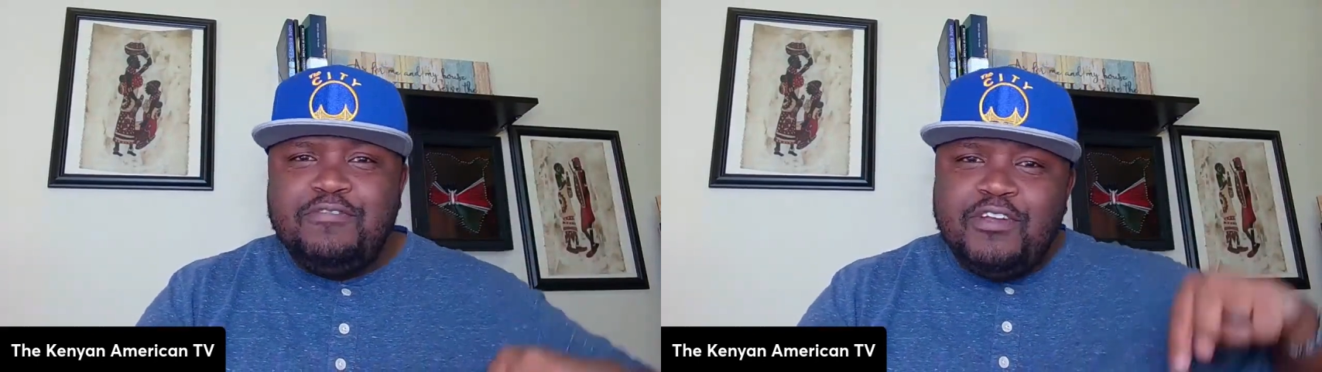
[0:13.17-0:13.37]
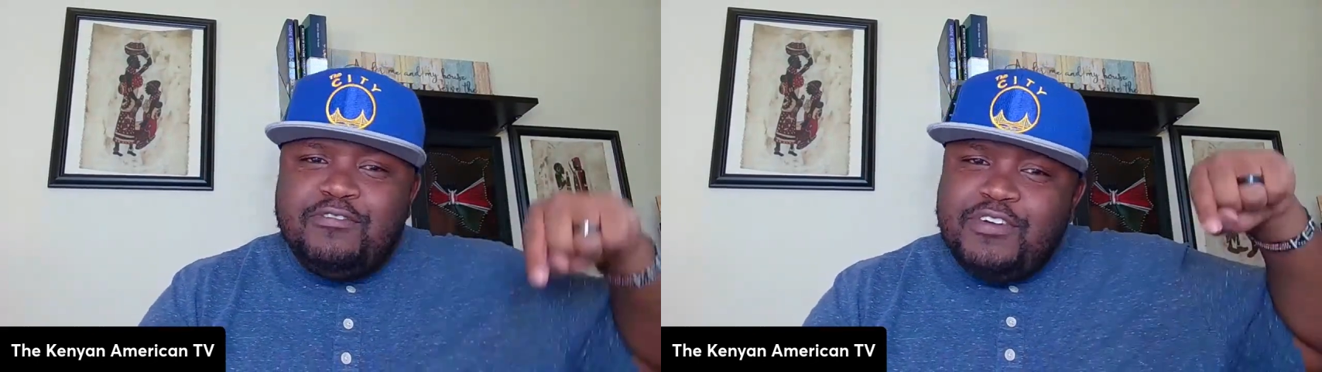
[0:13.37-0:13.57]

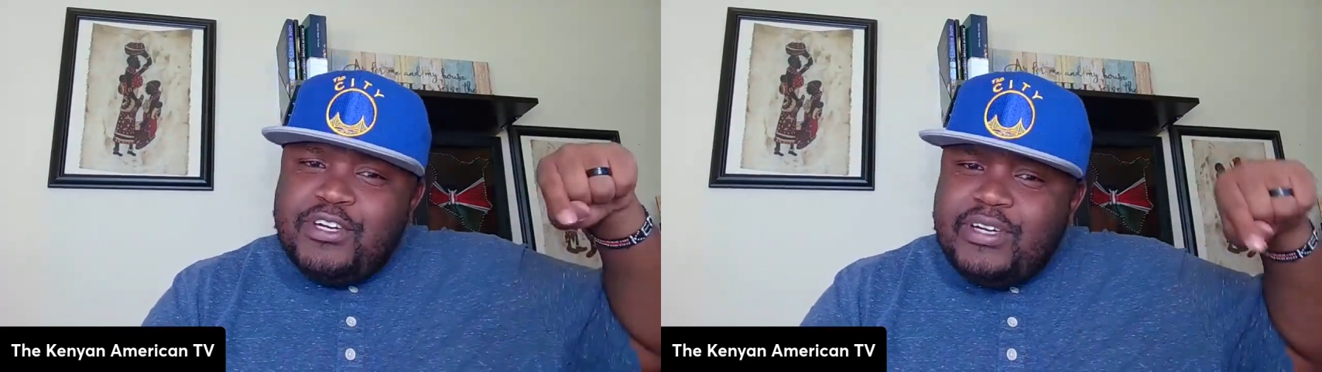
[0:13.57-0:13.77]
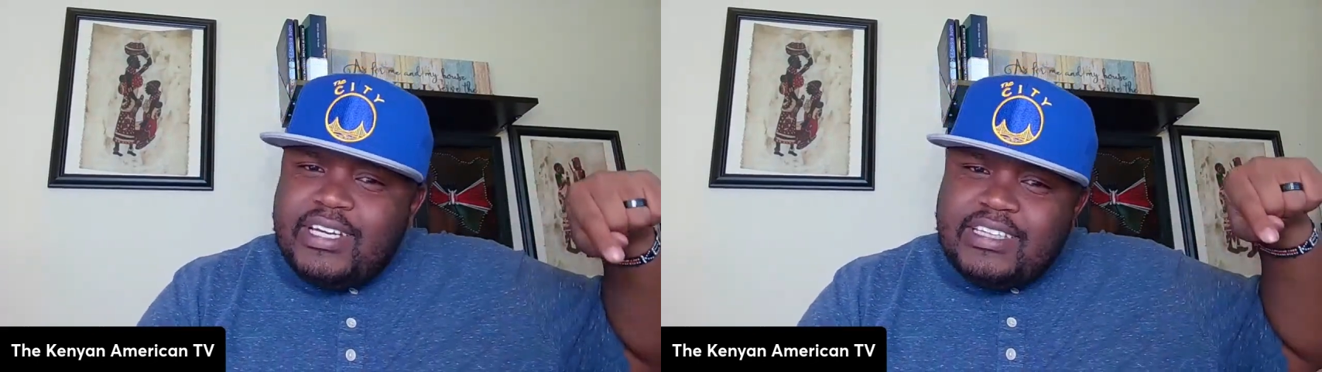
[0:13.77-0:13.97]
feel free
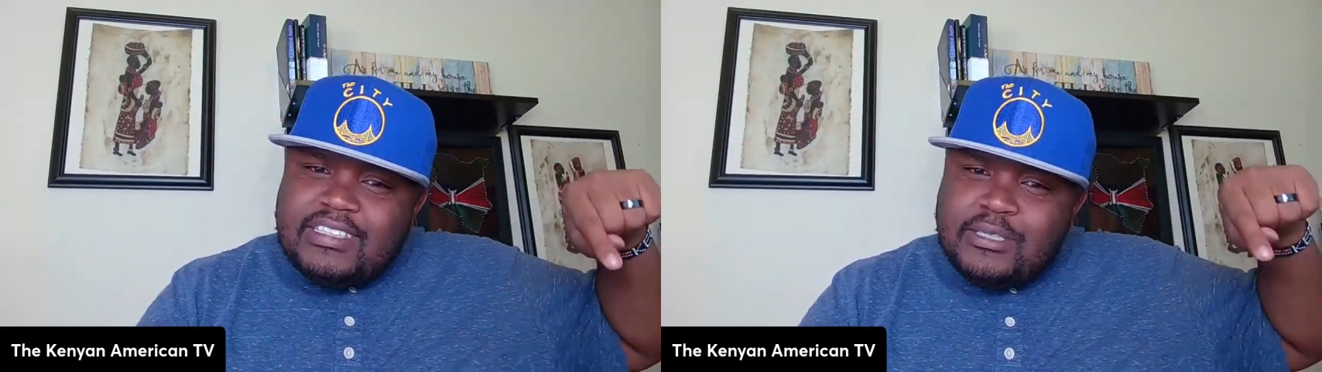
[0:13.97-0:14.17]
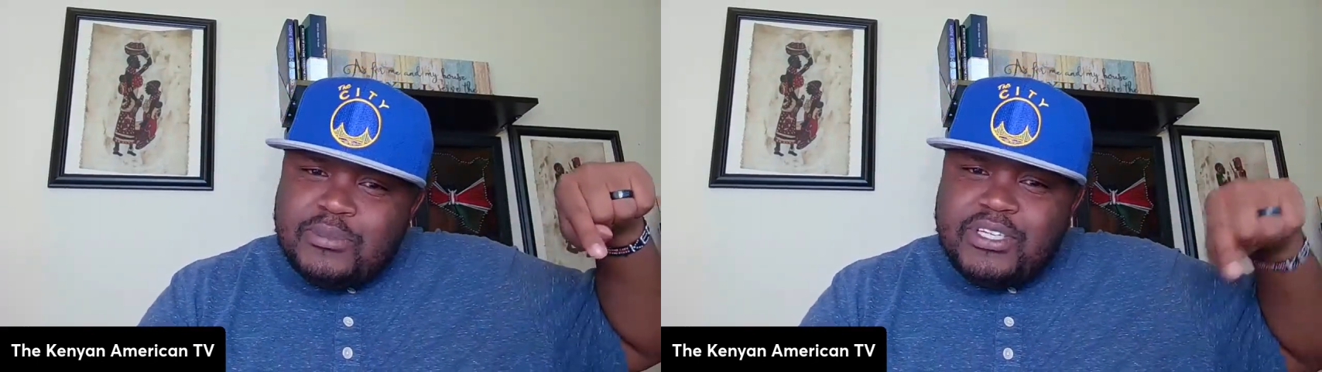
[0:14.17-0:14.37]
to hit the
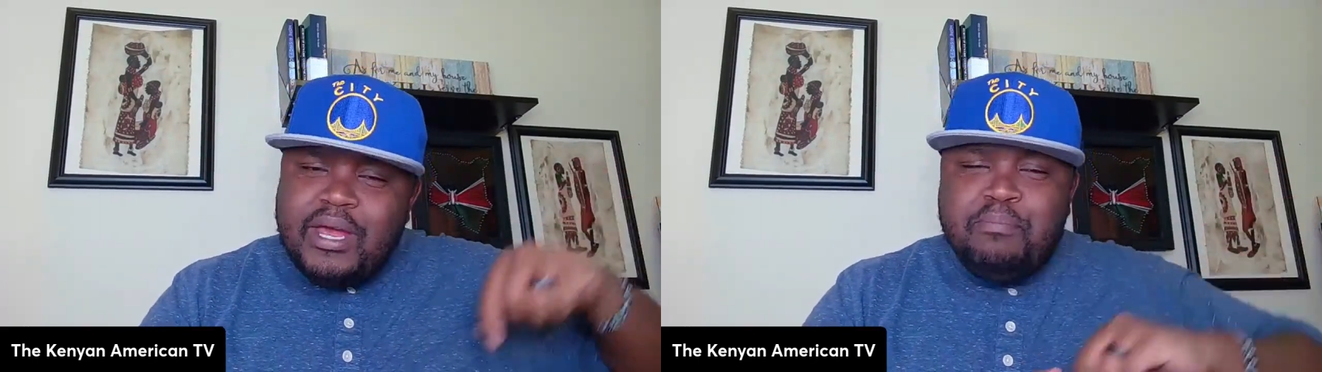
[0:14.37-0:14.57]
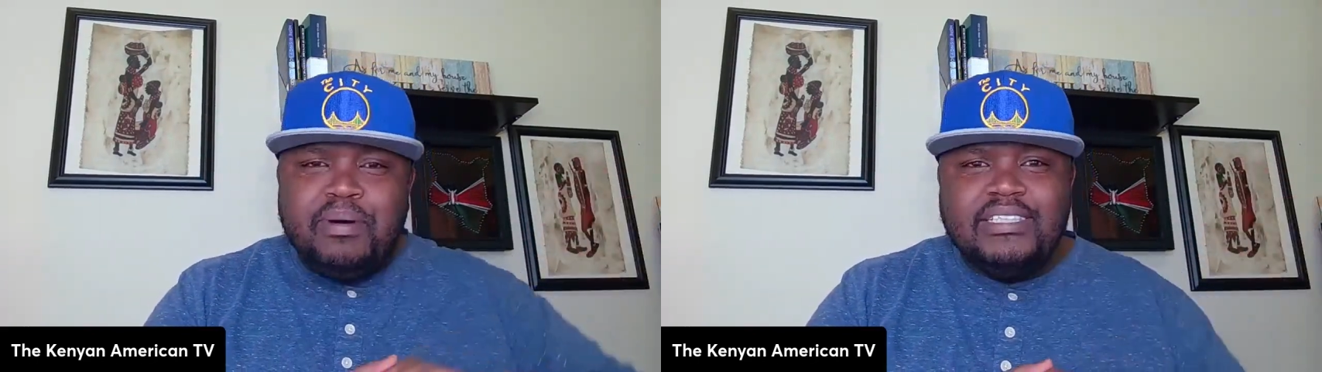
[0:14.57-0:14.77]

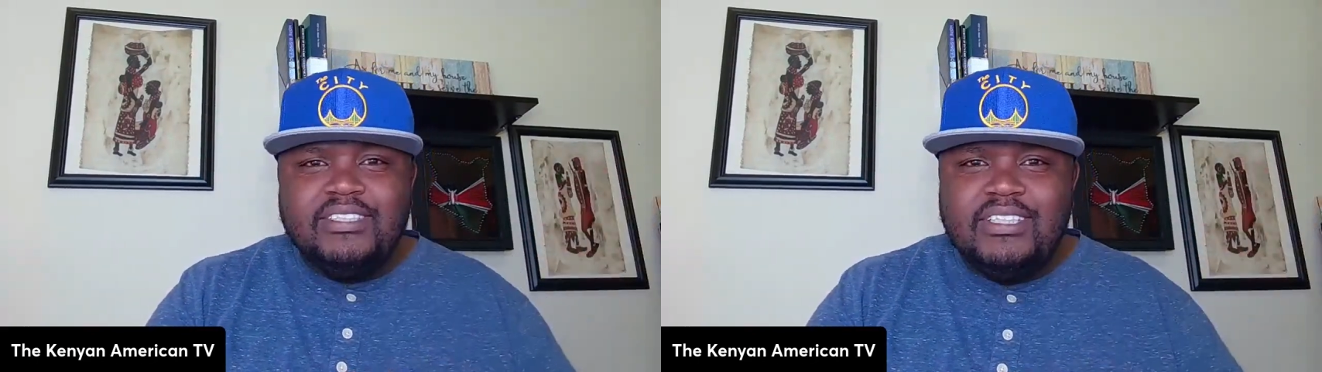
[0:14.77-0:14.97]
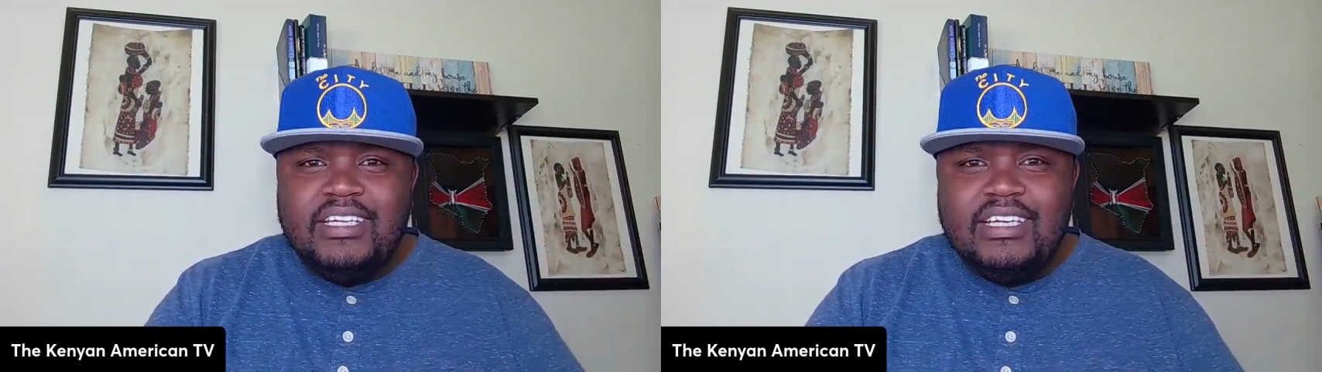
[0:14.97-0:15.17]
subscribe
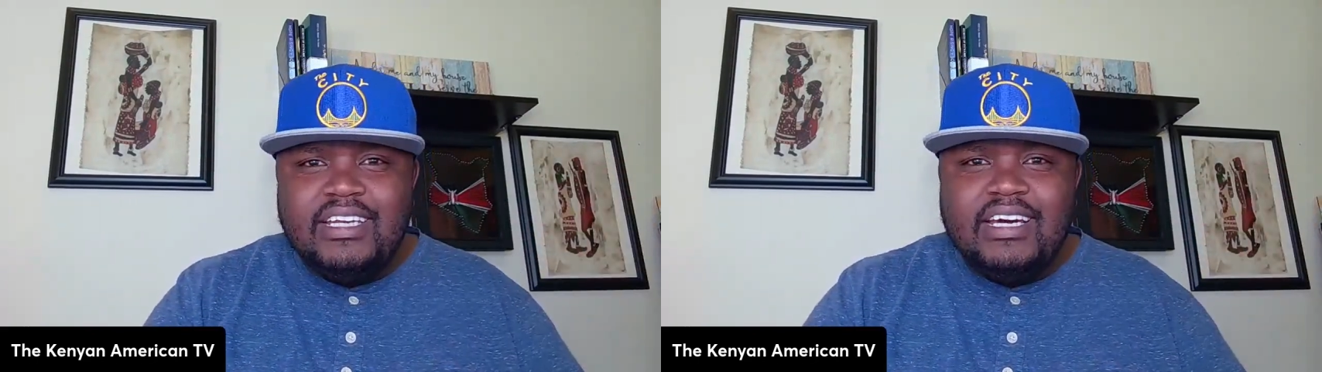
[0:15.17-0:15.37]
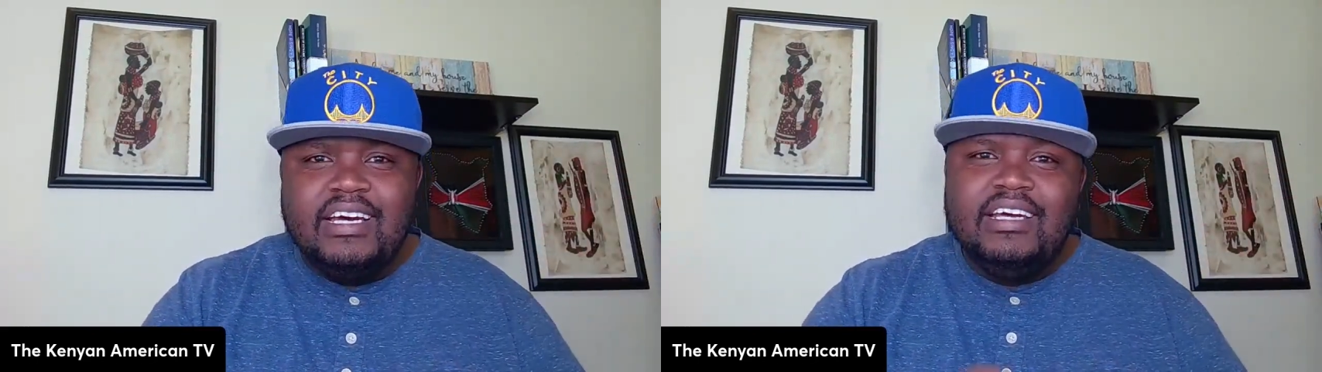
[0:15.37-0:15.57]
button
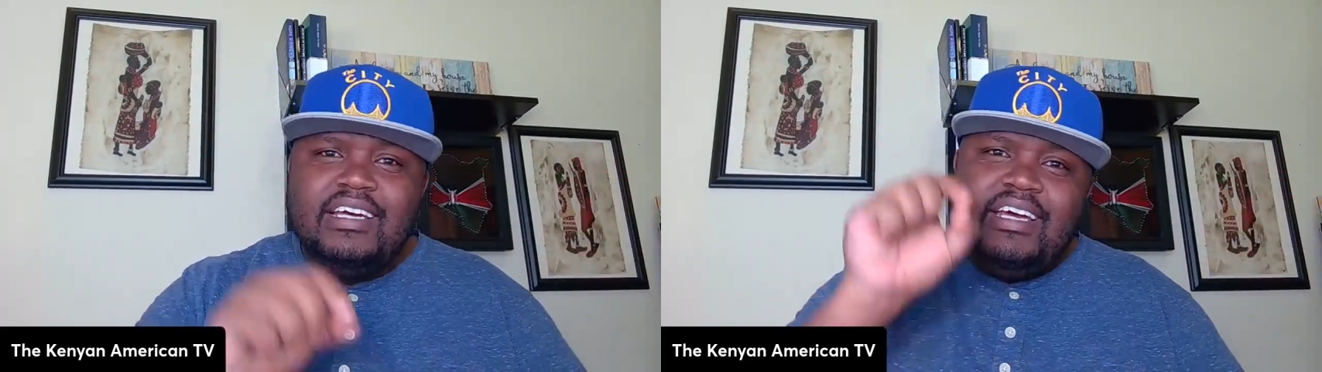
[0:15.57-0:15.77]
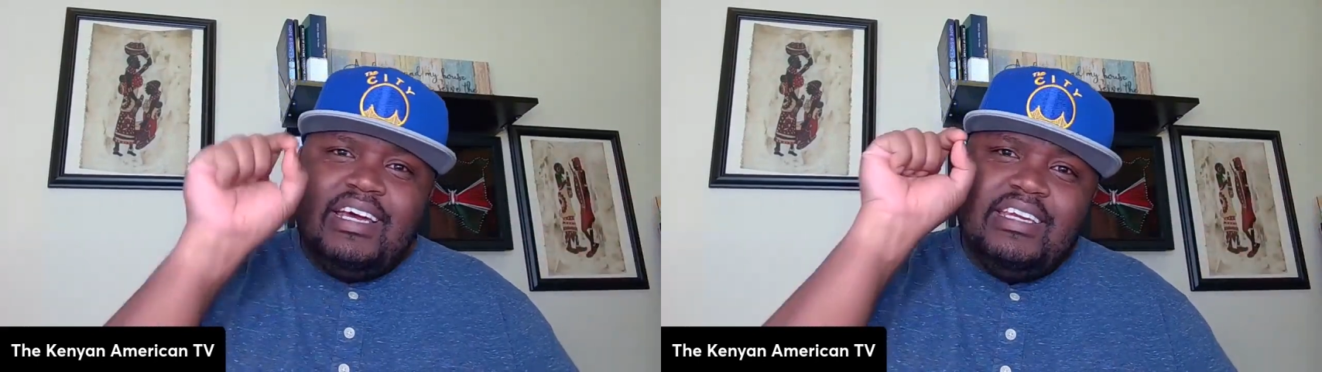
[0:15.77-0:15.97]

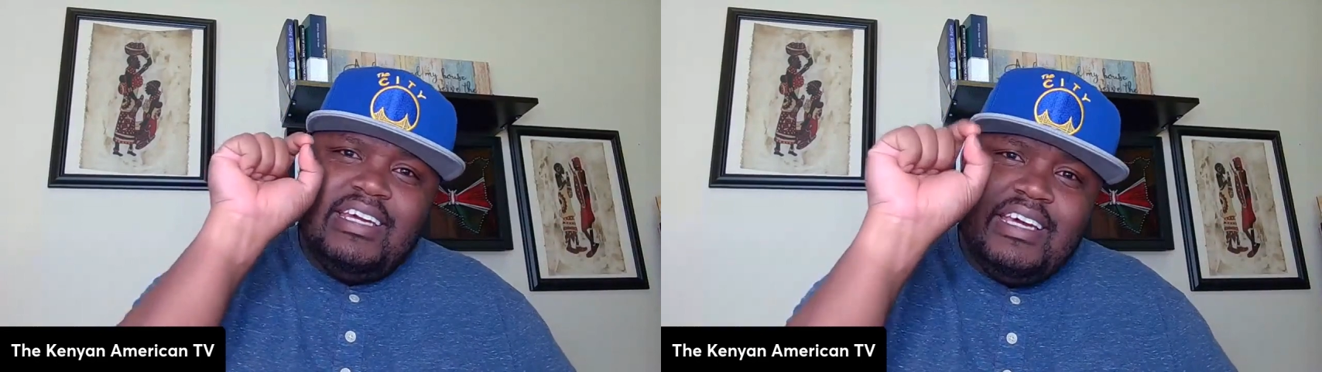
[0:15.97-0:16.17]
and